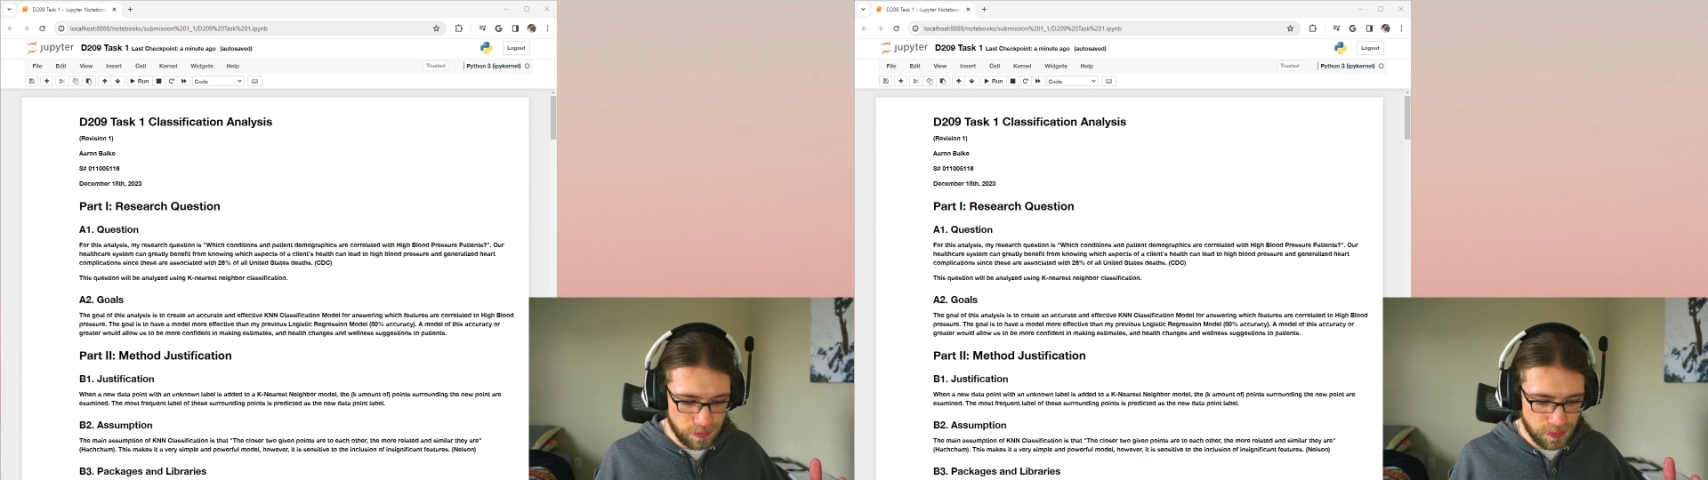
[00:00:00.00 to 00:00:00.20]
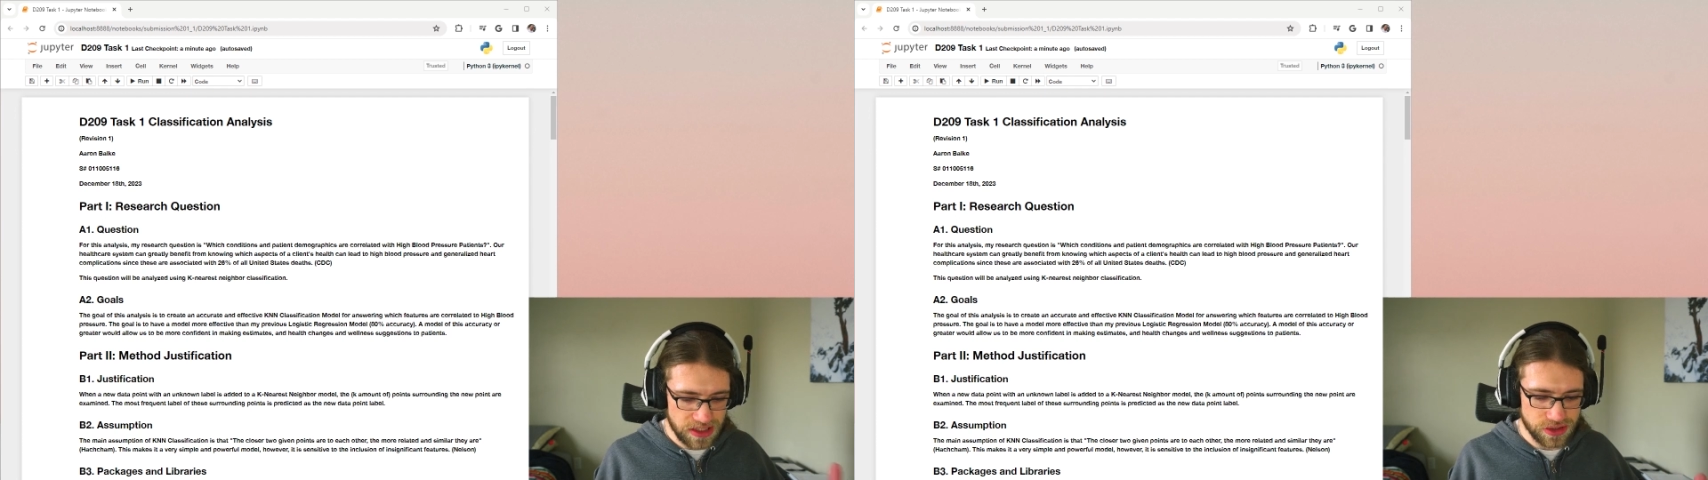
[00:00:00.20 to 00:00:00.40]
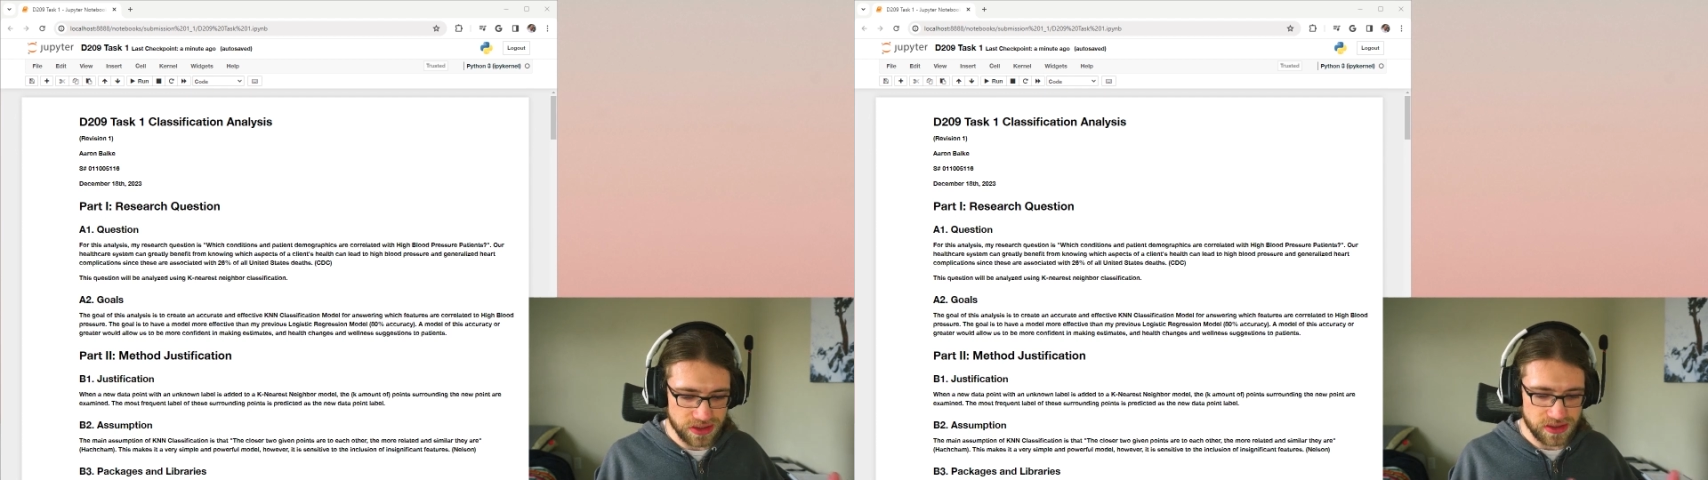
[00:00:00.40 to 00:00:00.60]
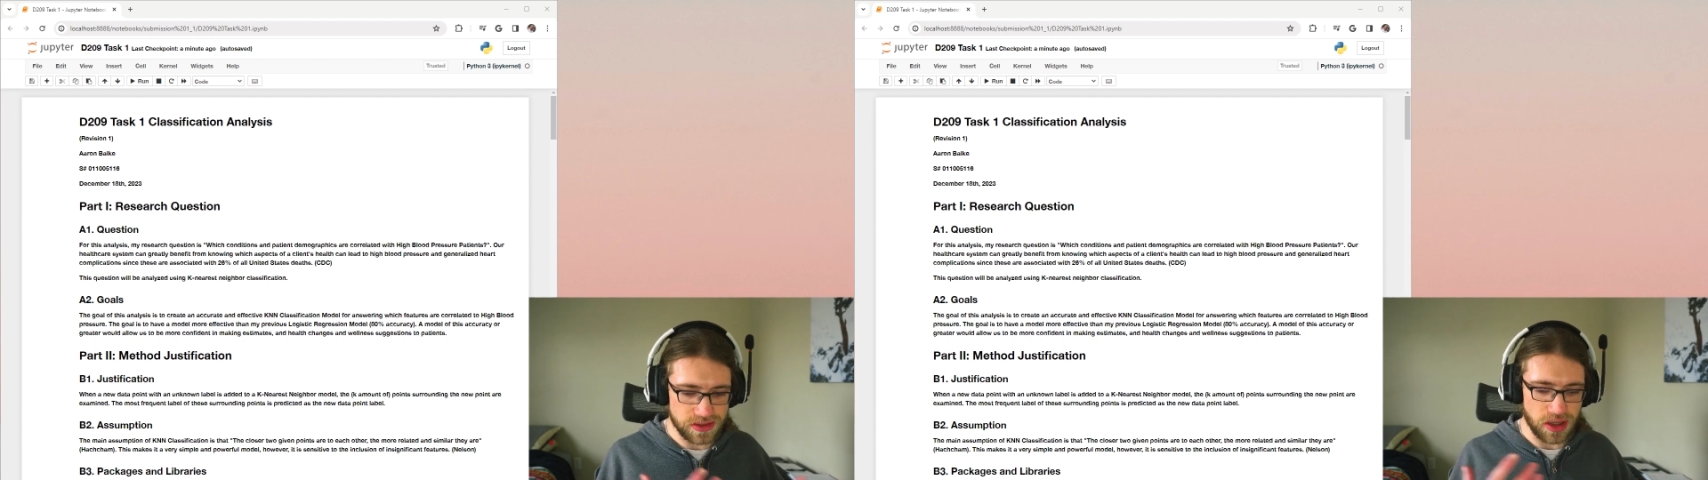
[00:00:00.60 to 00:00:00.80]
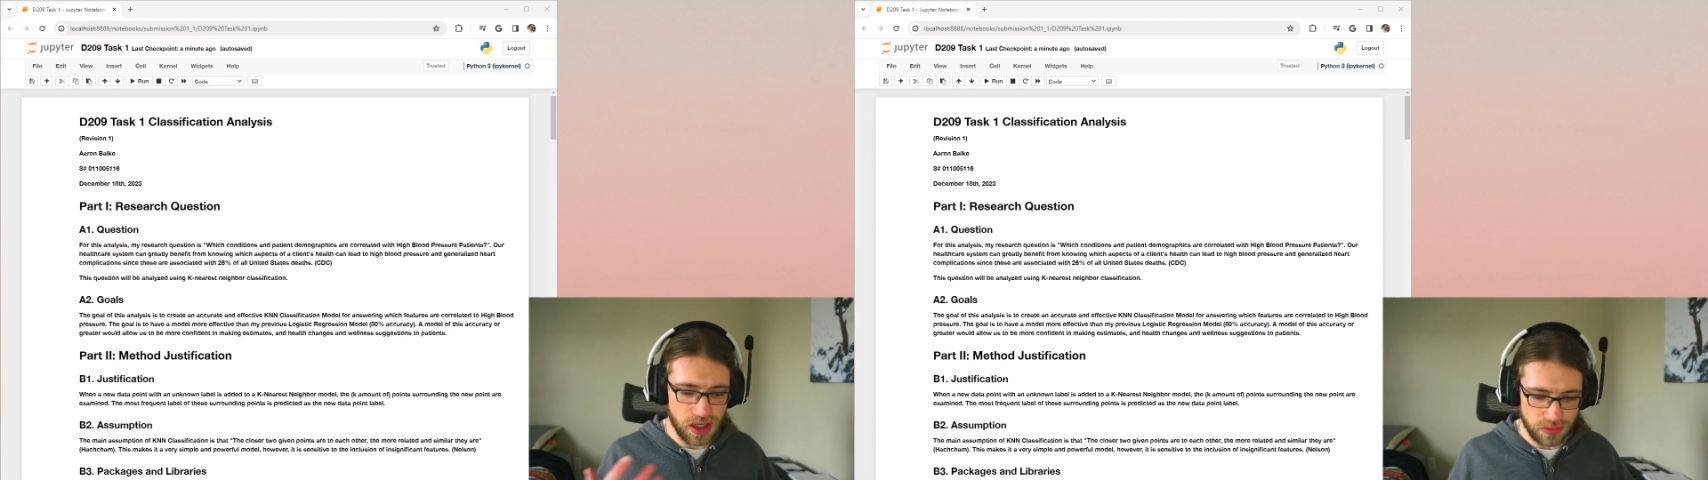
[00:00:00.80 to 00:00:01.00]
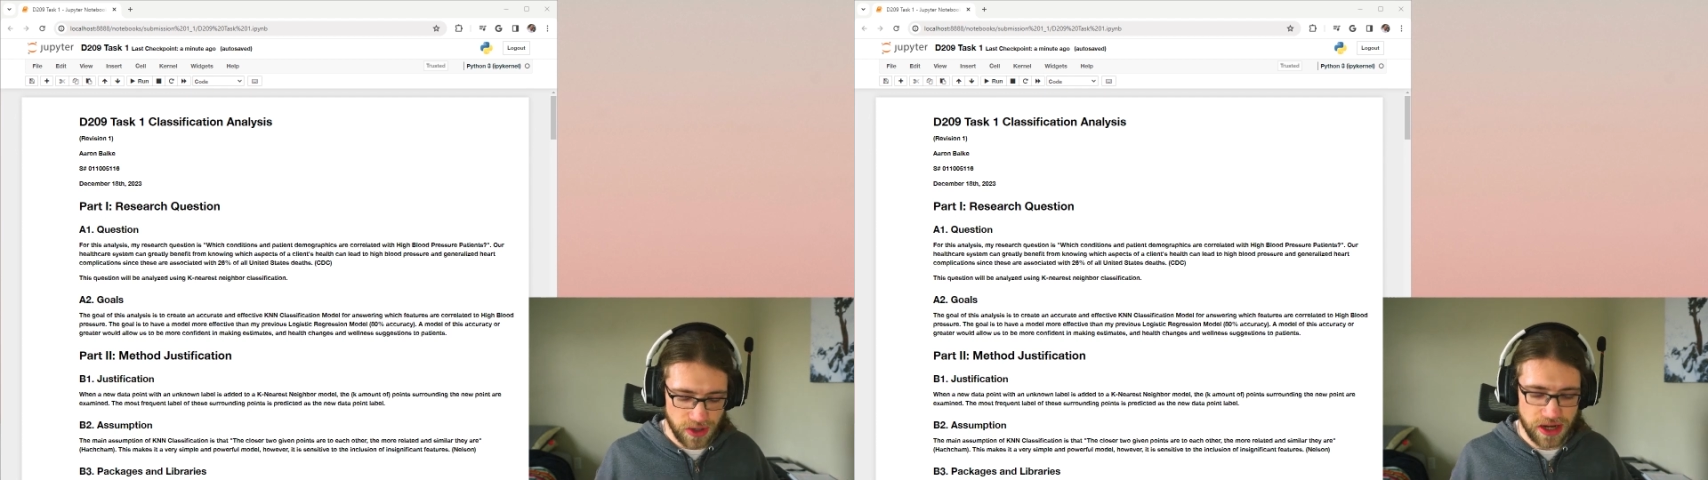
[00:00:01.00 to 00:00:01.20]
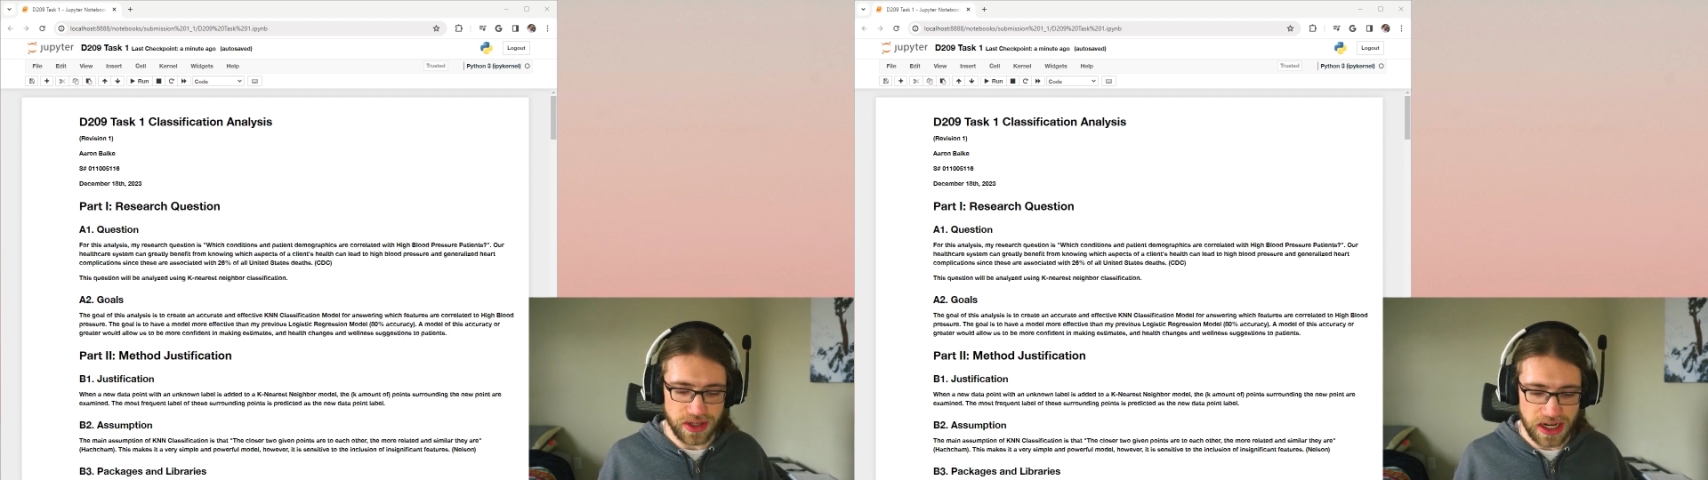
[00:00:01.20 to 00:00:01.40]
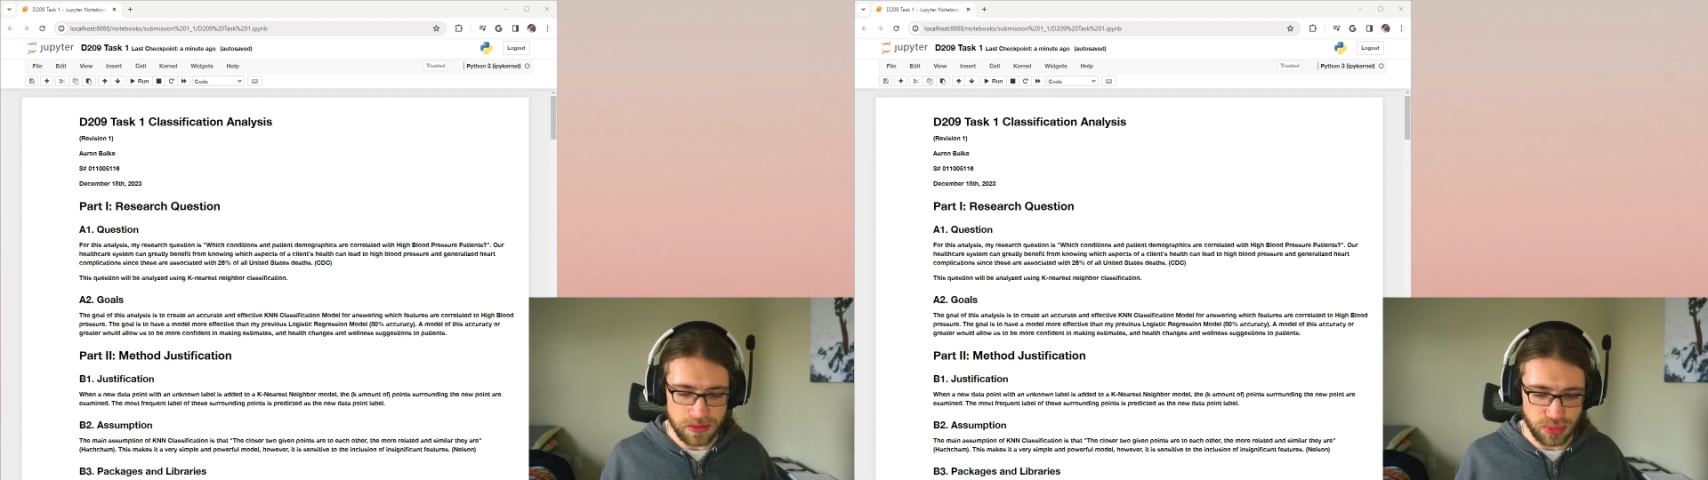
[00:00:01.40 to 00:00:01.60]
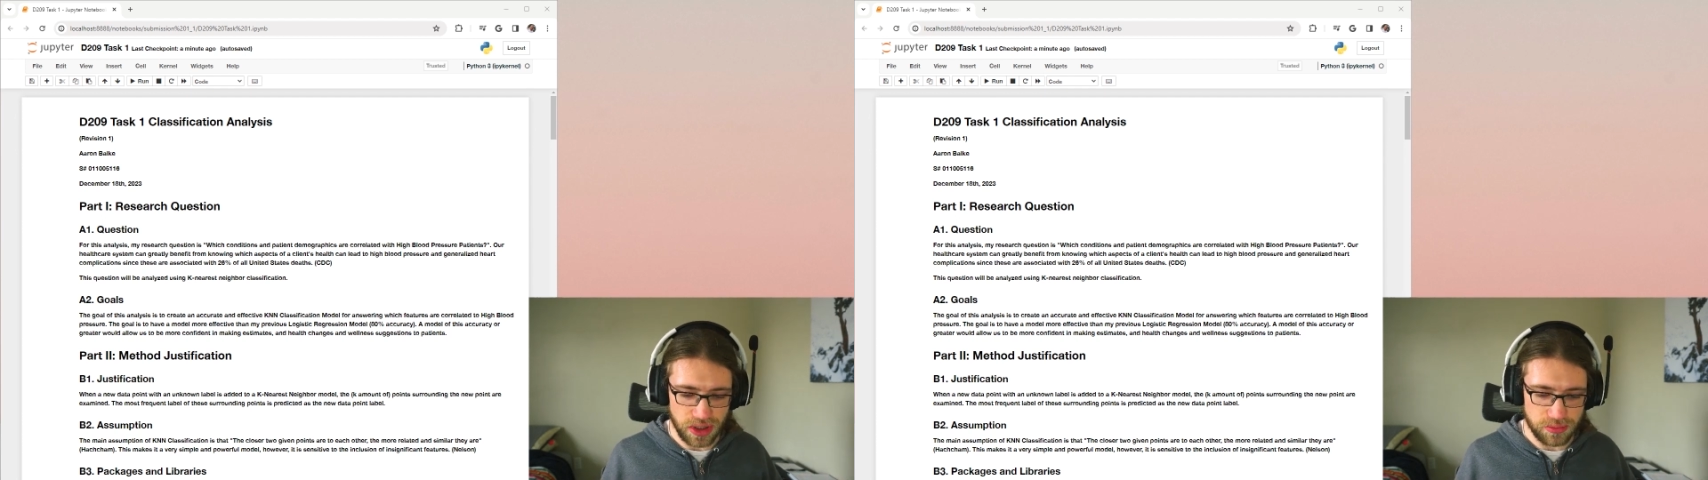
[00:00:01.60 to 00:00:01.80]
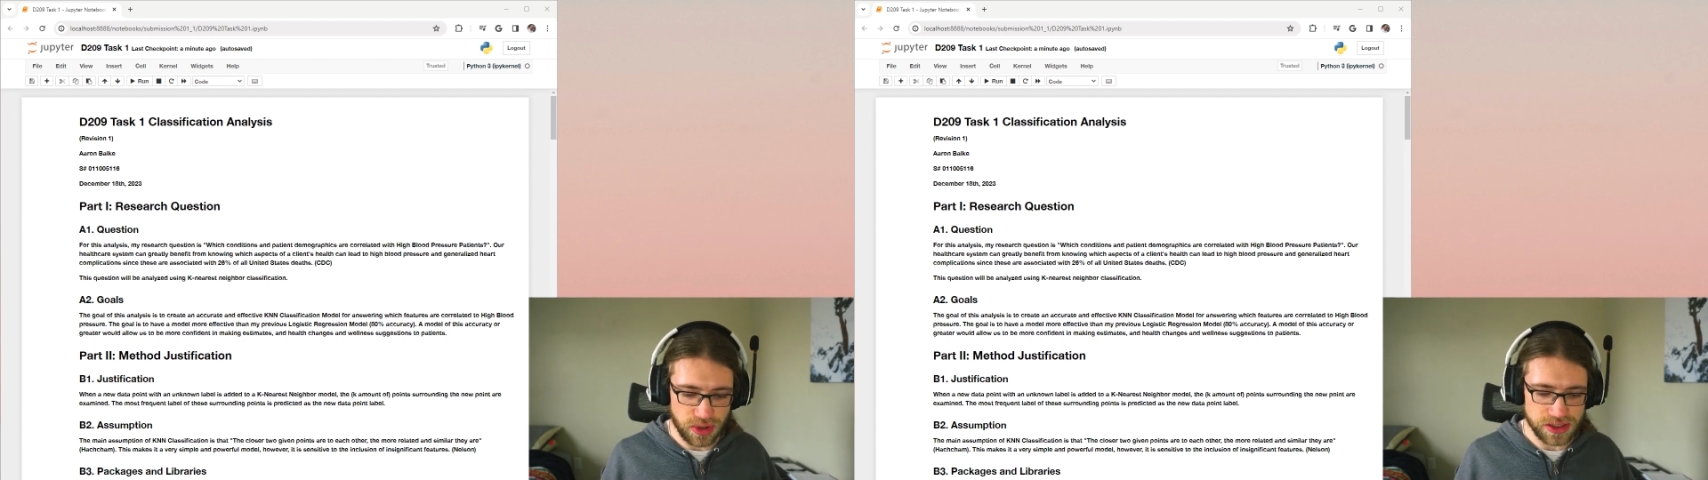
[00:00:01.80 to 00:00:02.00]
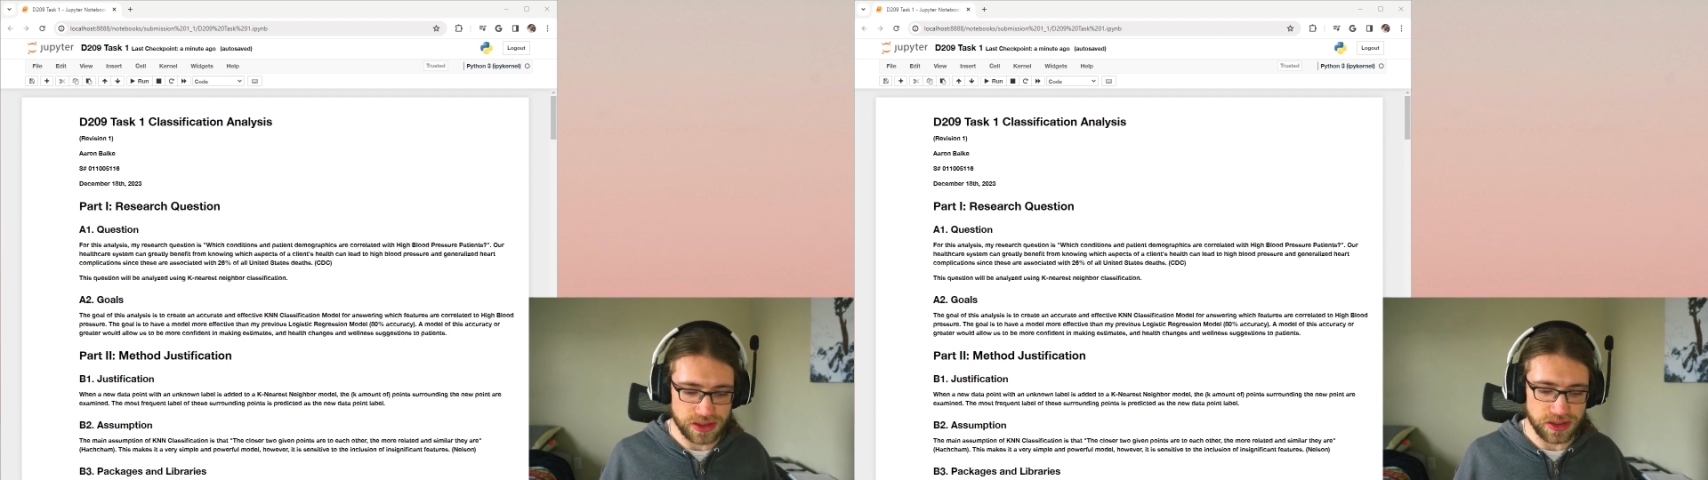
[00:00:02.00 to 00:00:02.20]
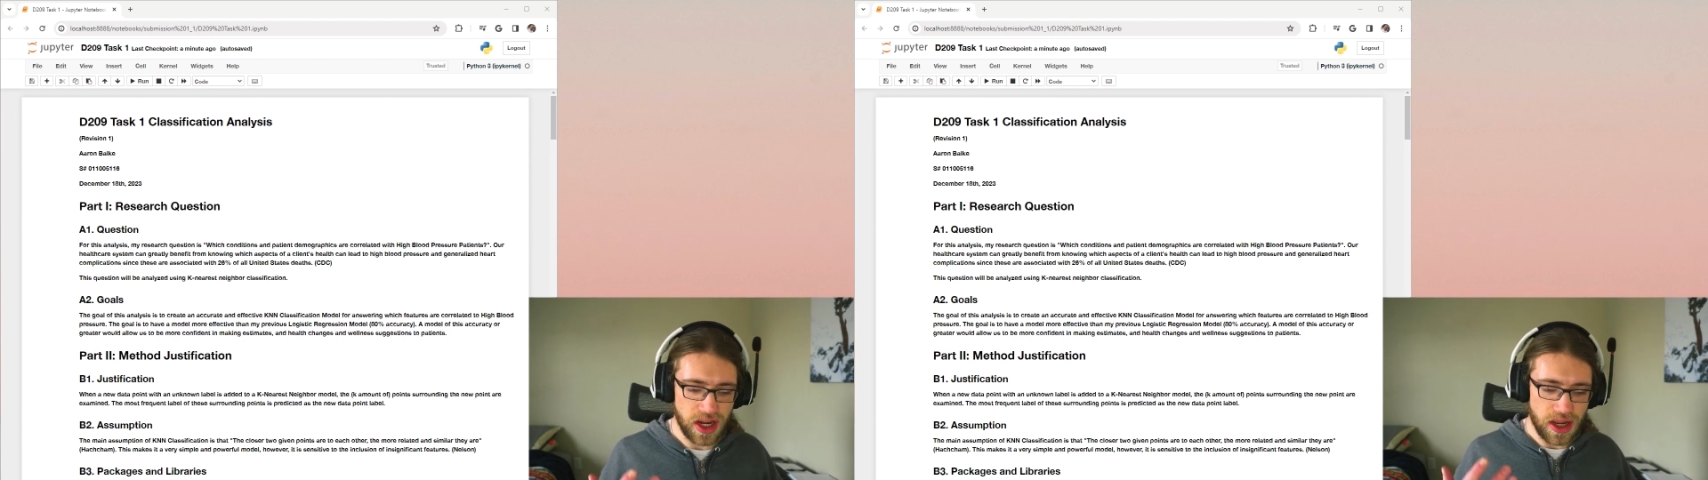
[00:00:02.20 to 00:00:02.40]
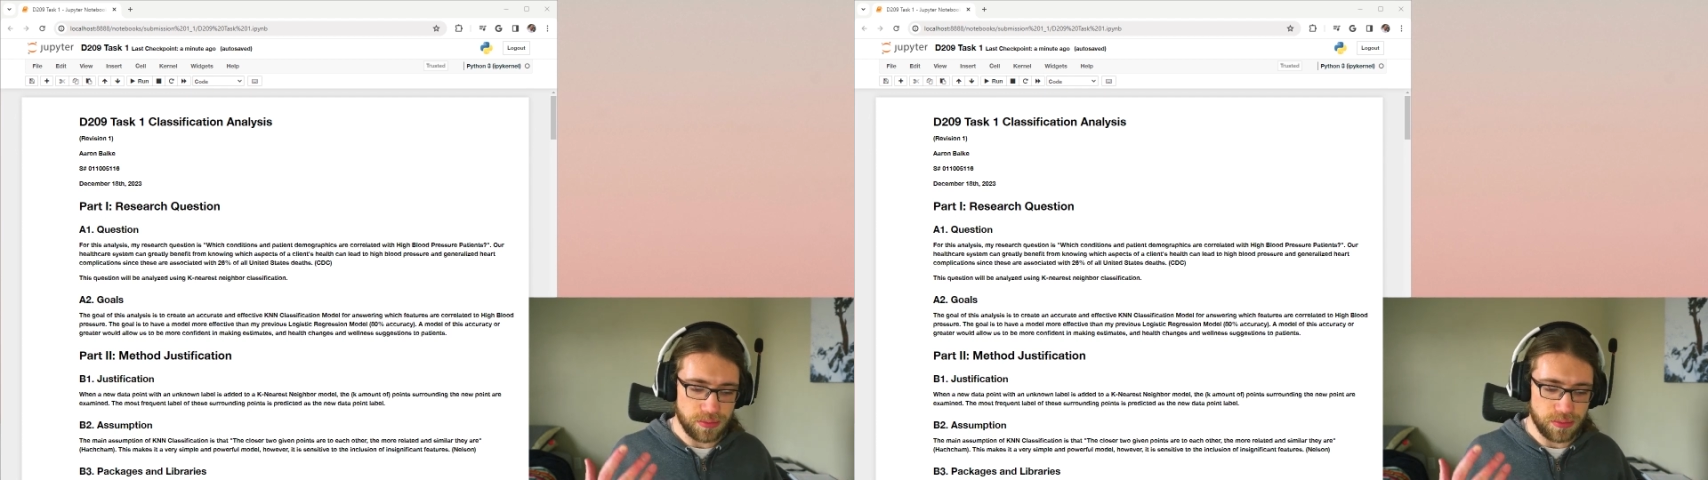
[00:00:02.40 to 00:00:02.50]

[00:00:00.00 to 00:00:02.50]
patients around high blood pressure,